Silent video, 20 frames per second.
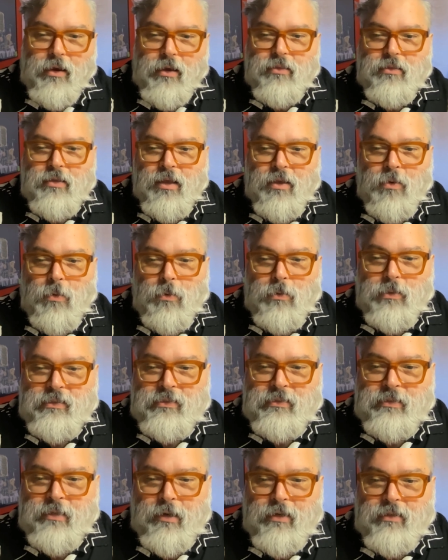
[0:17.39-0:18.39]
The course
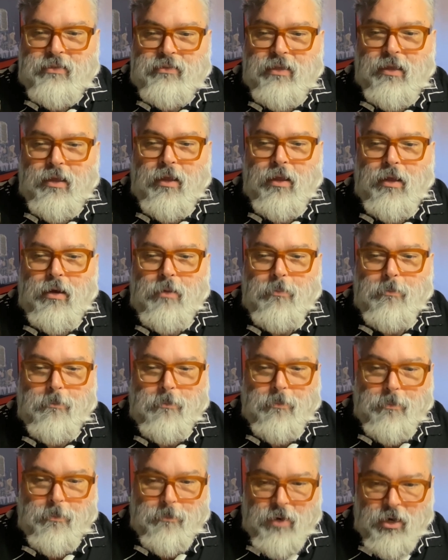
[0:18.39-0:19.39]
starts
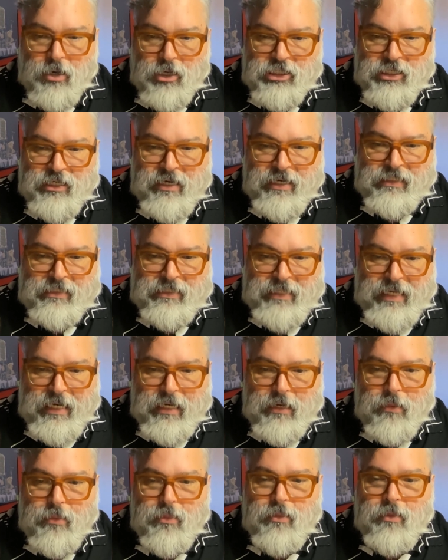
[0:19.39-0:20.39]
on March
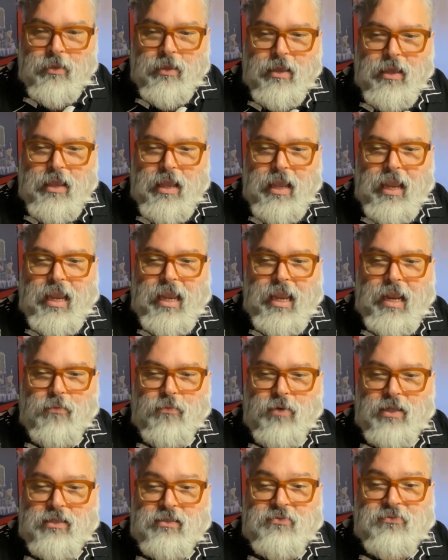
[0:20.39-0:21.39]
18th and
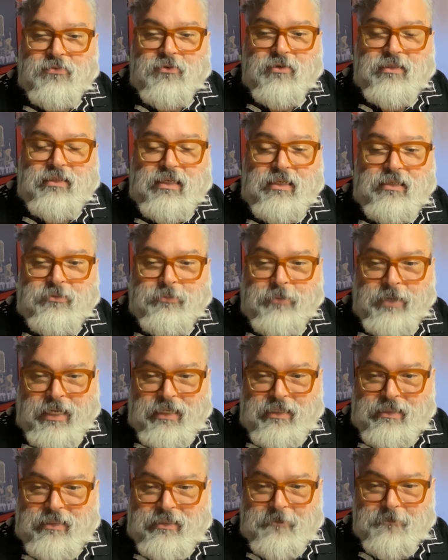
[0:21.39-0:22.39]
runs for 6
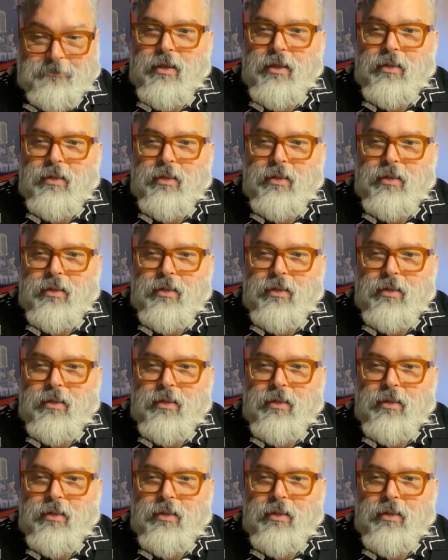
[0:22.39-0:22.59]
weeks.